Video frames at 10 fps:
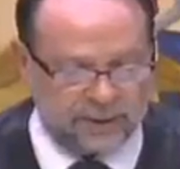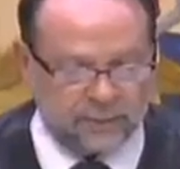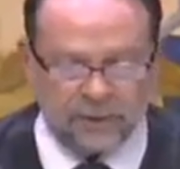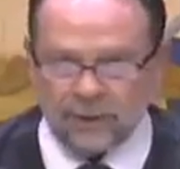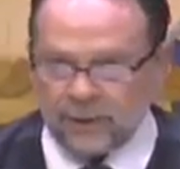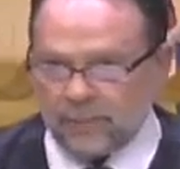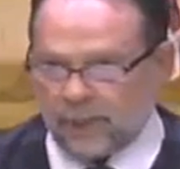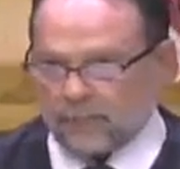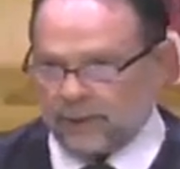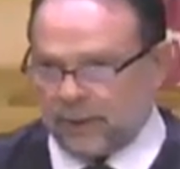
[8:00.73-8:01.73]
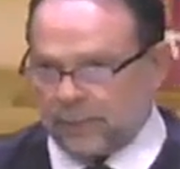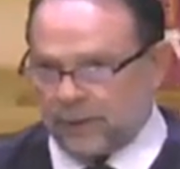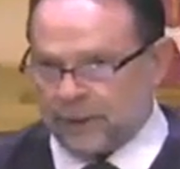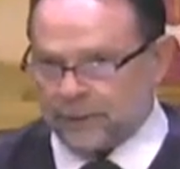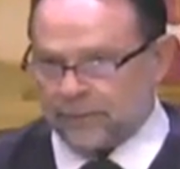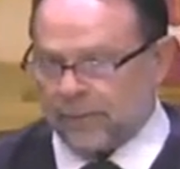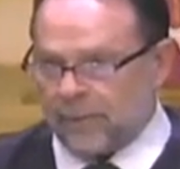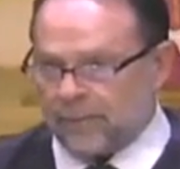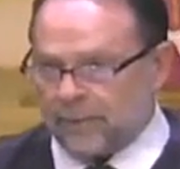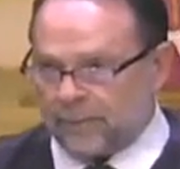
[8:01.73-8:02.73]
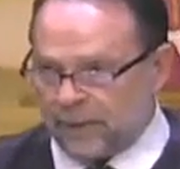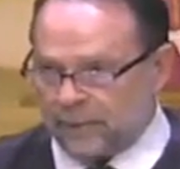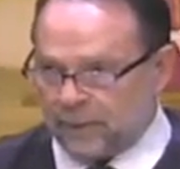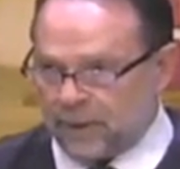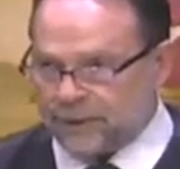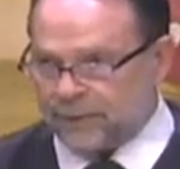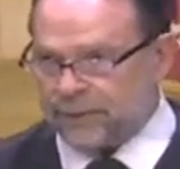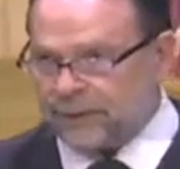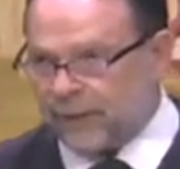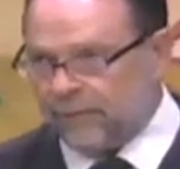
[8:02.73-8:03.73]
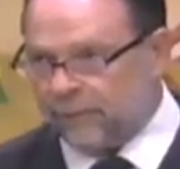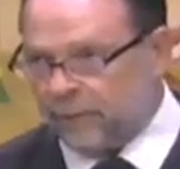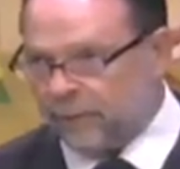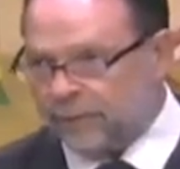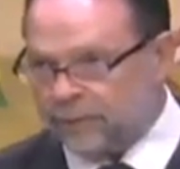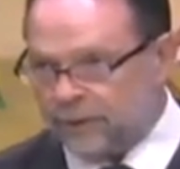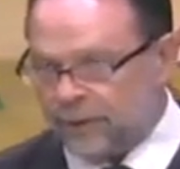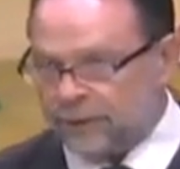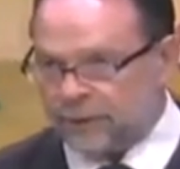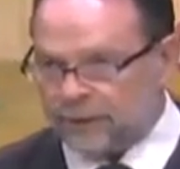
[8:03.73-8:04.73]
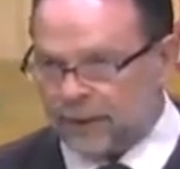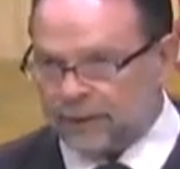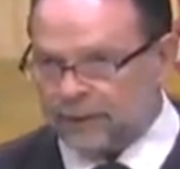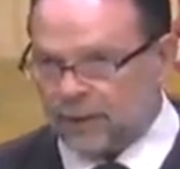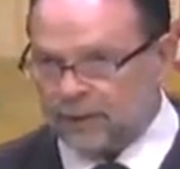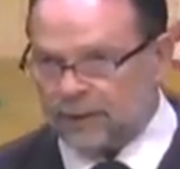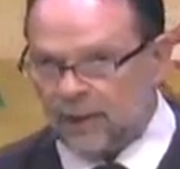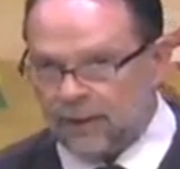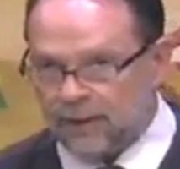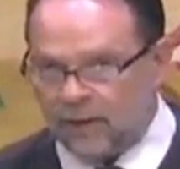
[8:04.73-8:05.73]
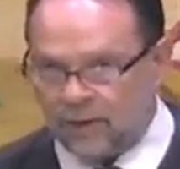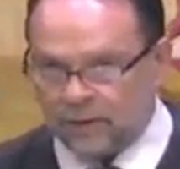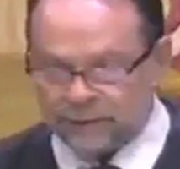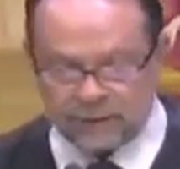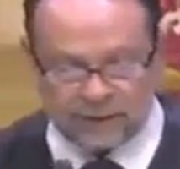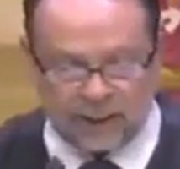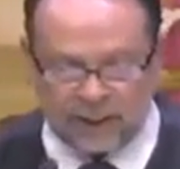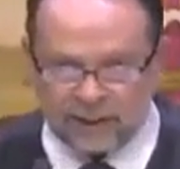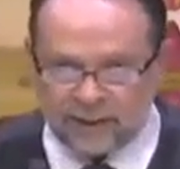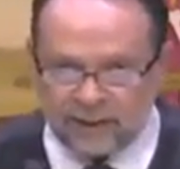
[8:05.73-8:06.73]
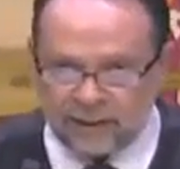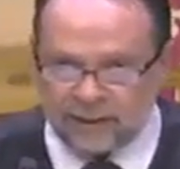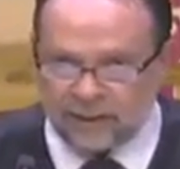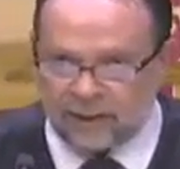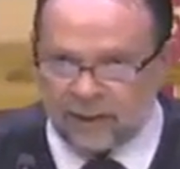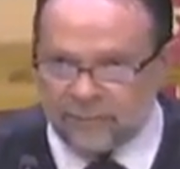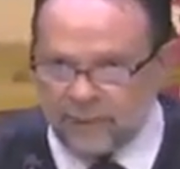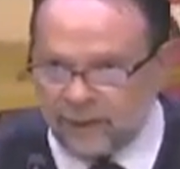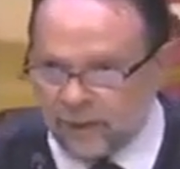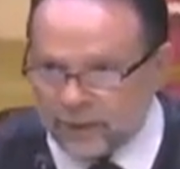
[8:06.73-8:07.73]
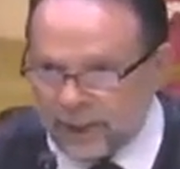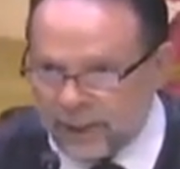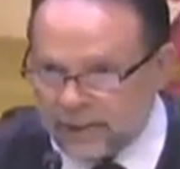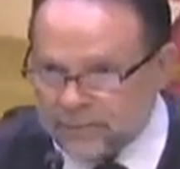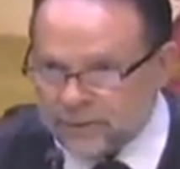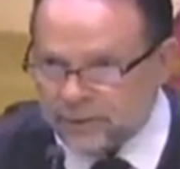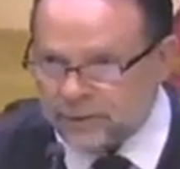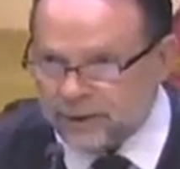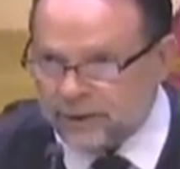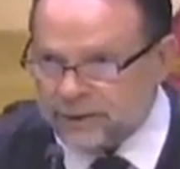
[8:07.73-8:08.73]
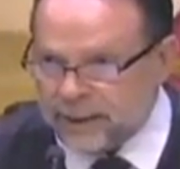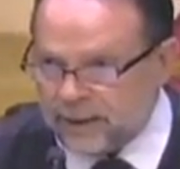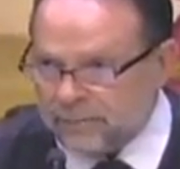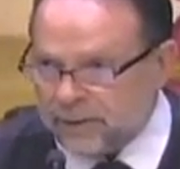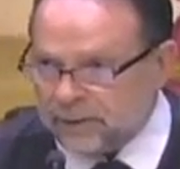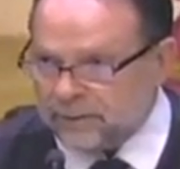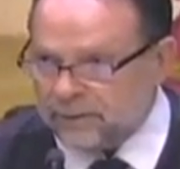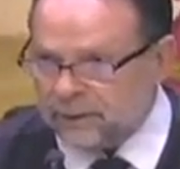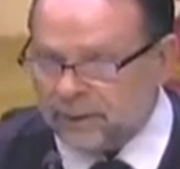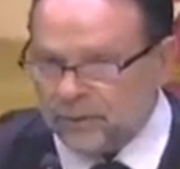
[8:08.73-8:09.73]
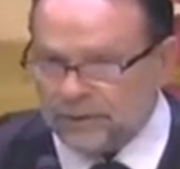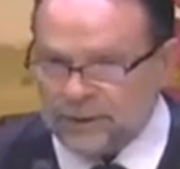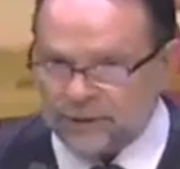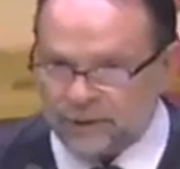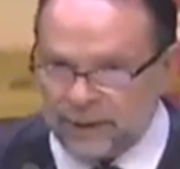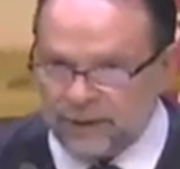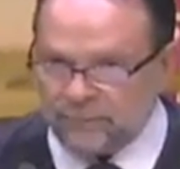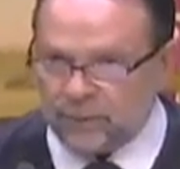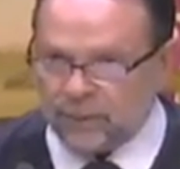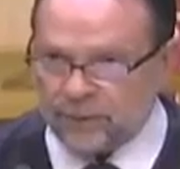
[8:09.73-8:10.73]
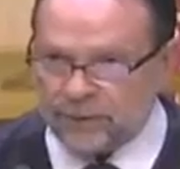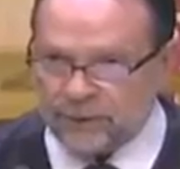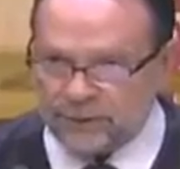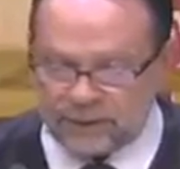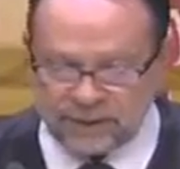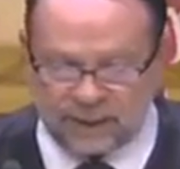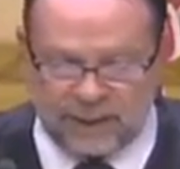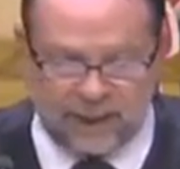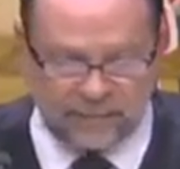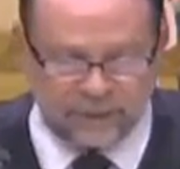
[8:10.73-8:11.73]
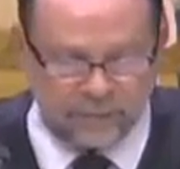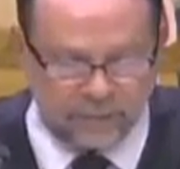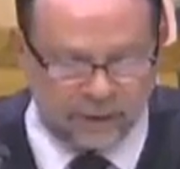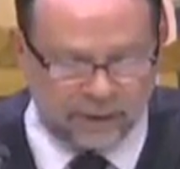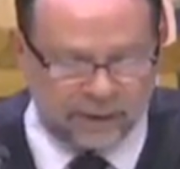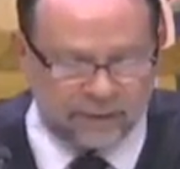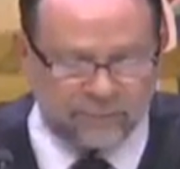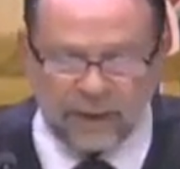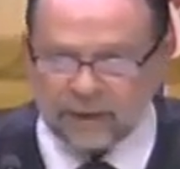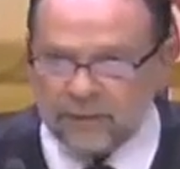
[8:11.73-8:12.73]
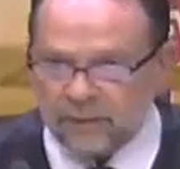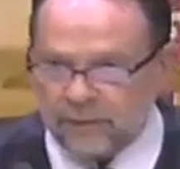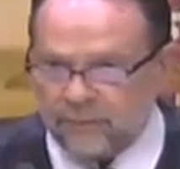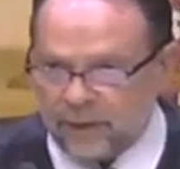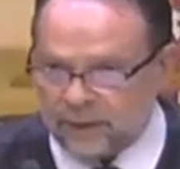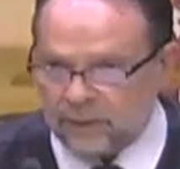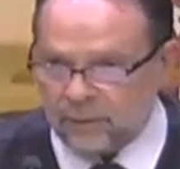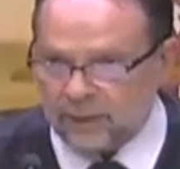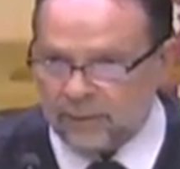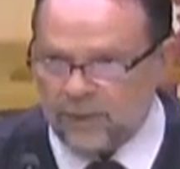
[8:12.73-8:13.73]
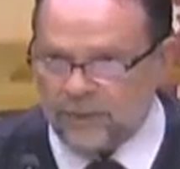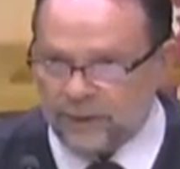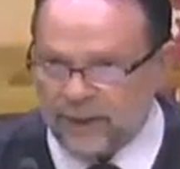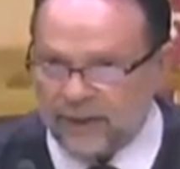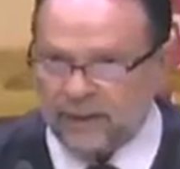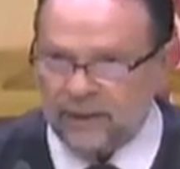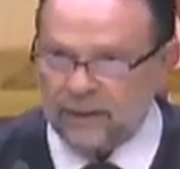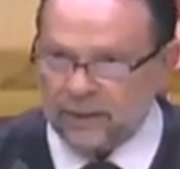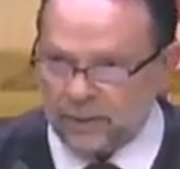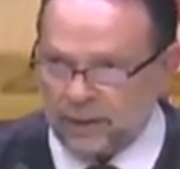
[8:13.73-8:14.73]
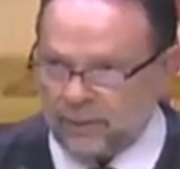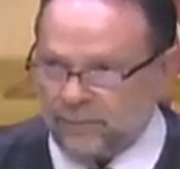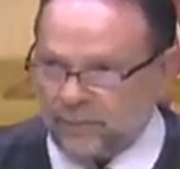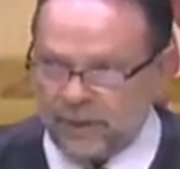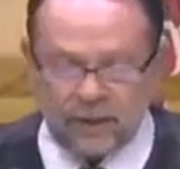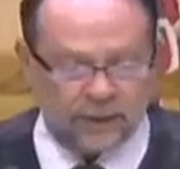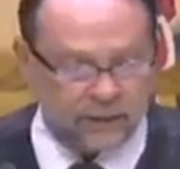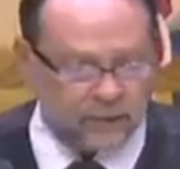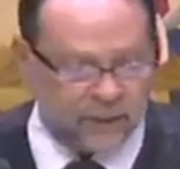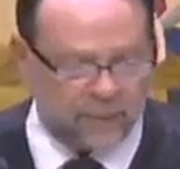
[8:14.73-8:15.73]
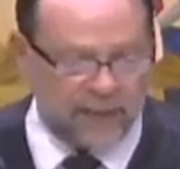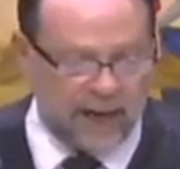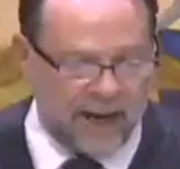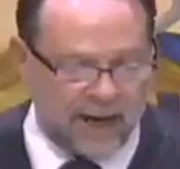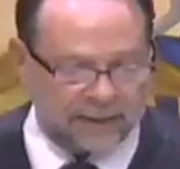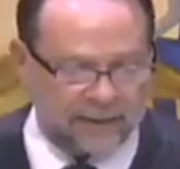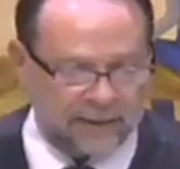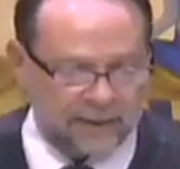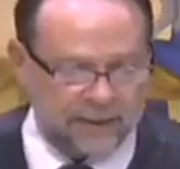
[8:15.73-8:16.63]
And we learned about peer pressure. Remember, peer pressure is an influence, just like drugs and alcohol, just like video games or entertainment. These are influences because they have the ability to affect the way we think, the way we feel, and the way we act.